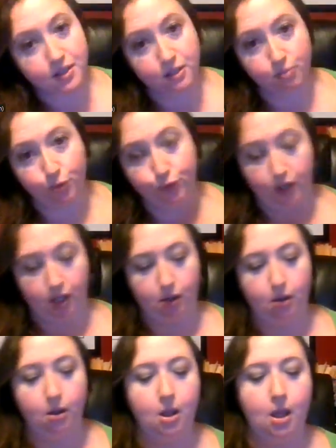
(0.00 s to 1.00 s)
things moving.
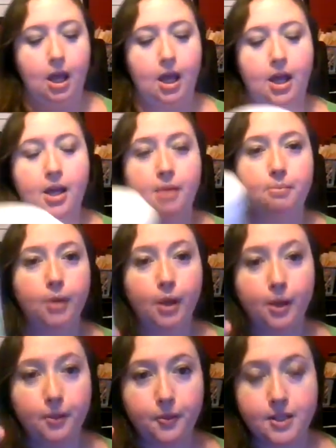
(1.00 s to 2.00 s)

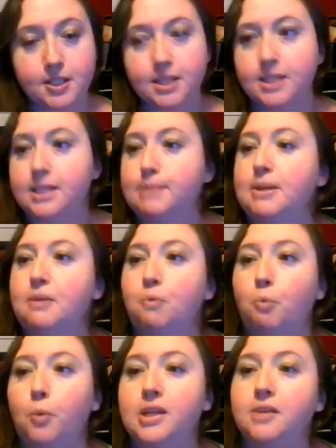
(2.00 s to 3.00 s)
This has
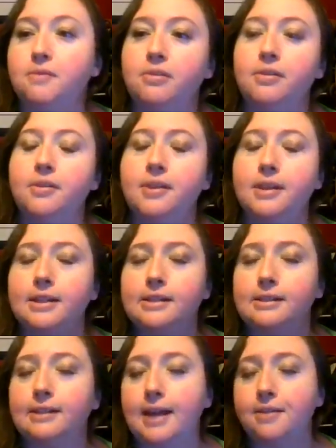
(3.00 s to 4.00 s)
been one of the
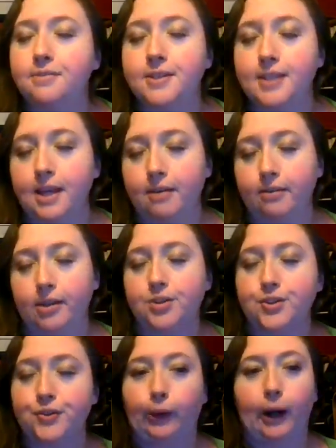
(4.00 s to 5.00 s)

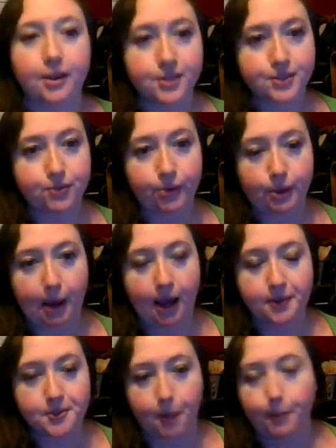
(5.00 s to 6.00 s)
lifesavers for us for the
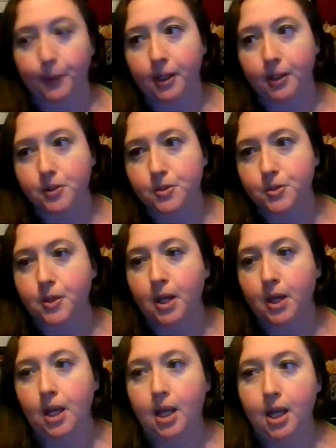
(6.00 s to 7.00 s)
past couple of years.
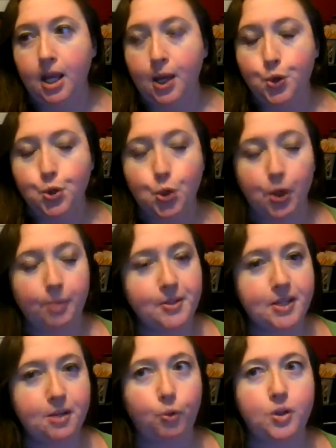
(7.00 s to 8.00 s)

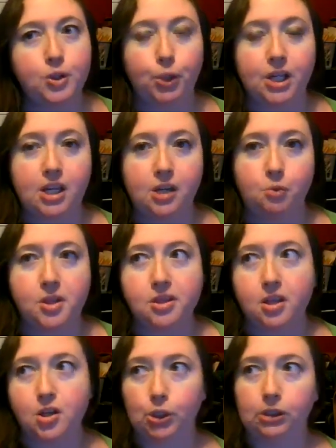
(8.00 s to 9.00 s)
Normally, when you're working with
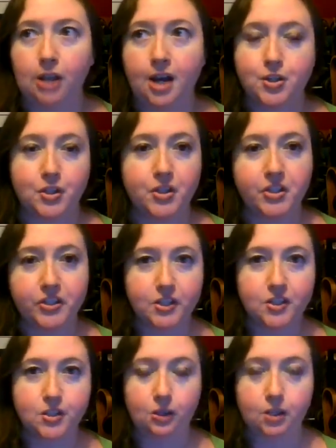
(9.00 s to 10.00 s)
a neurological
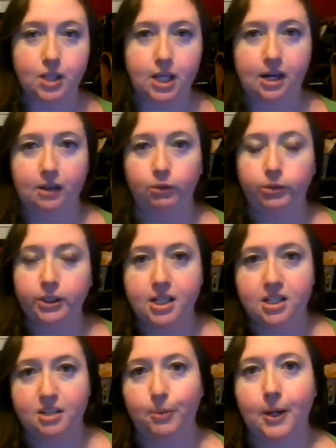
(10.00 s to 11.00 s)
disease, you're looking at a
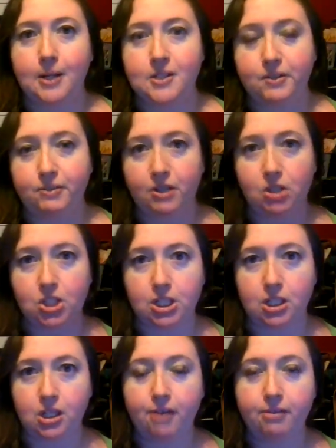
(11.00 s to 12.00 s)
really depressed
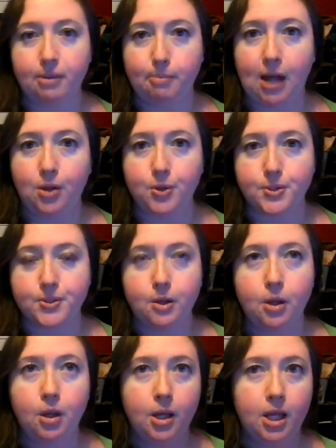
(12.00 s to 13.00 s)
function of the bowels.
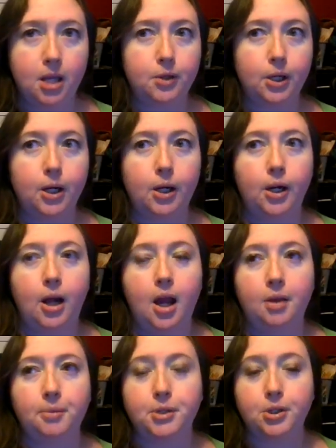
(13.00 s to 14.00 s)
Either
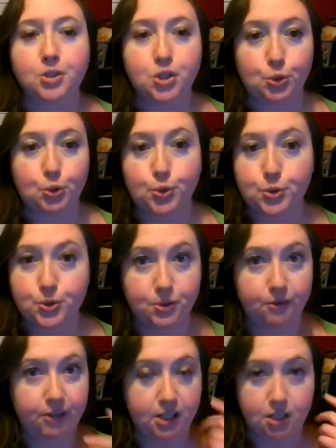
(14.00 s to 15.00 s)
they're too loose,
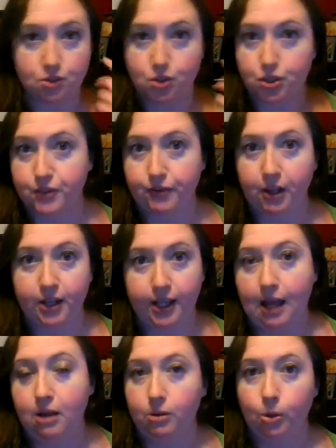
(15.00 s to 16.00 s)
everything's just falling
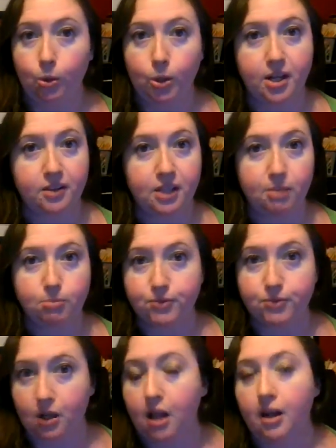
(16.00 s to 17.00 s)
out, or nothing
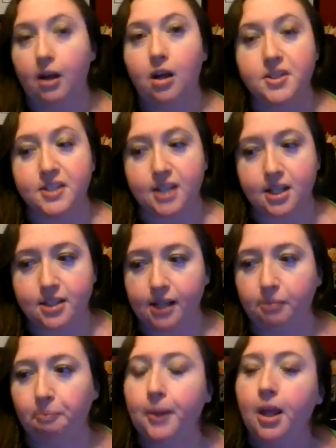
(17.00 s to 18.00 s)
moves at all and it all stays
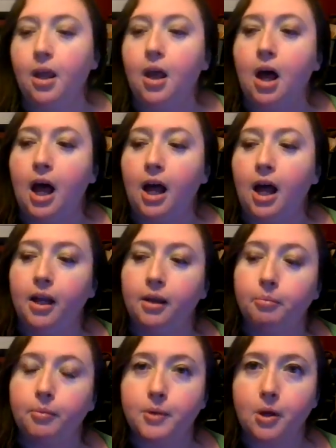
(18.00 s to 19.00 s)

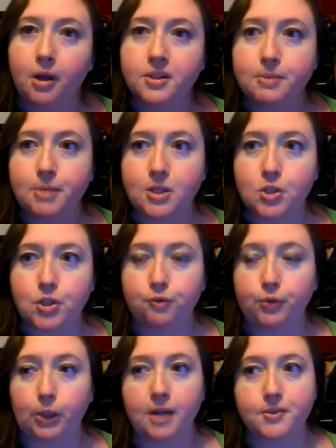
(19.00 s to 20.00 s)
in. Constipation
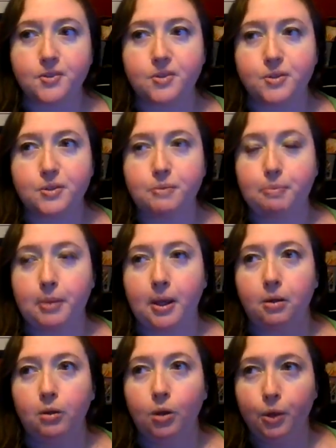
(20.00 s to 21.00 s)
for us has
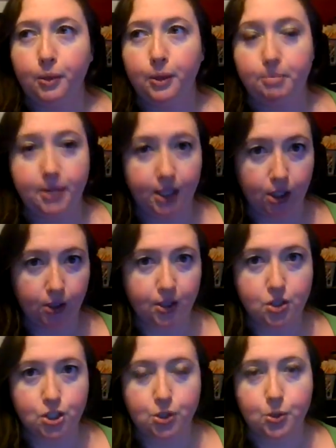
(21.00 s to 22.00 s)
been the bigger
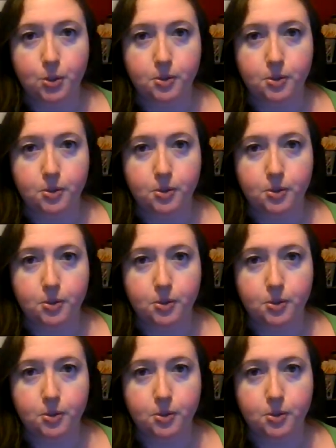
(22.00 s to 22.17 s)
issue